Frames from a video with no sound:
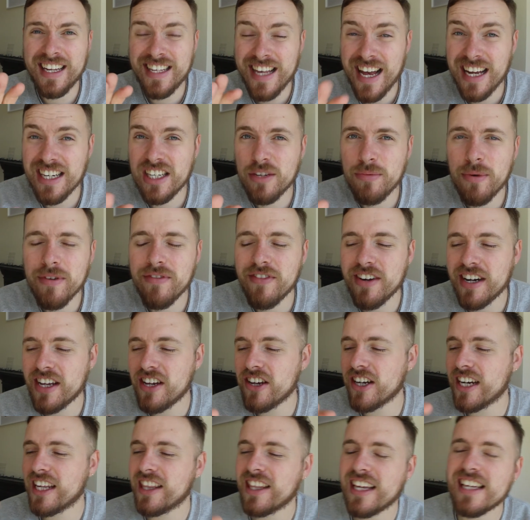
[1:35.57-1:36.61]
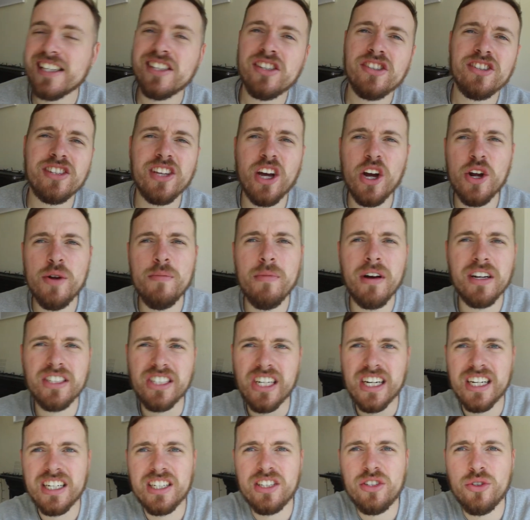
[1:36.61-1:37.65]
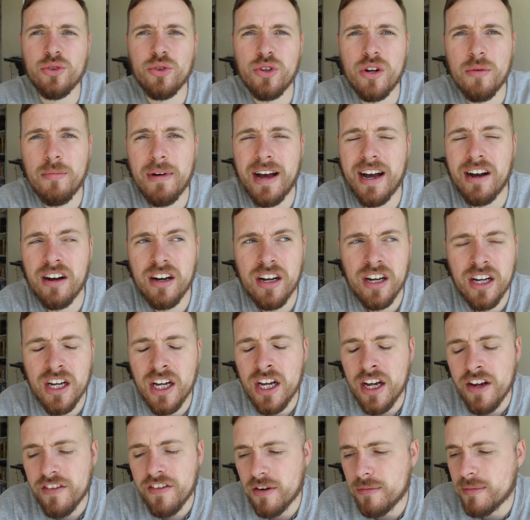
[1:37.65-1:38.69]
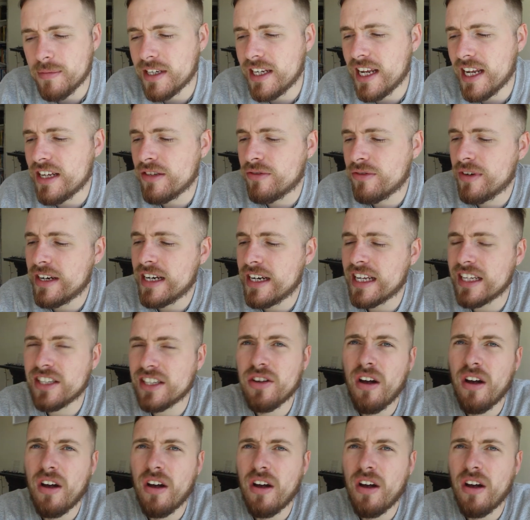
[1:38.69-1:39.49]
actually been really good, and there's so much I could talk about from today's reading,